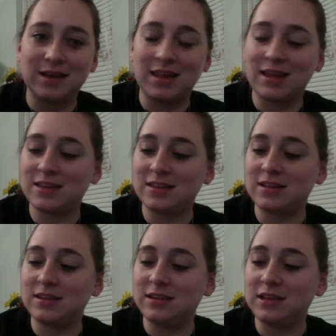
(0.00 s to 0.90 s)
I like the
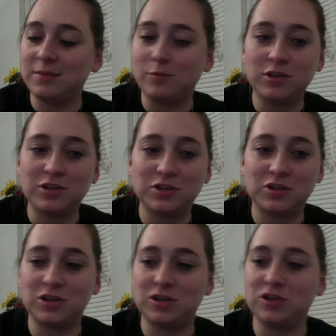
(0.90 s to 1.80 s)
Clinique Moisture
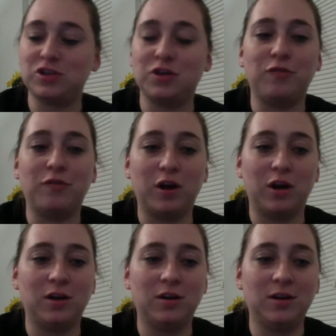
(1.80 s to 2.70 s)
Surge so far.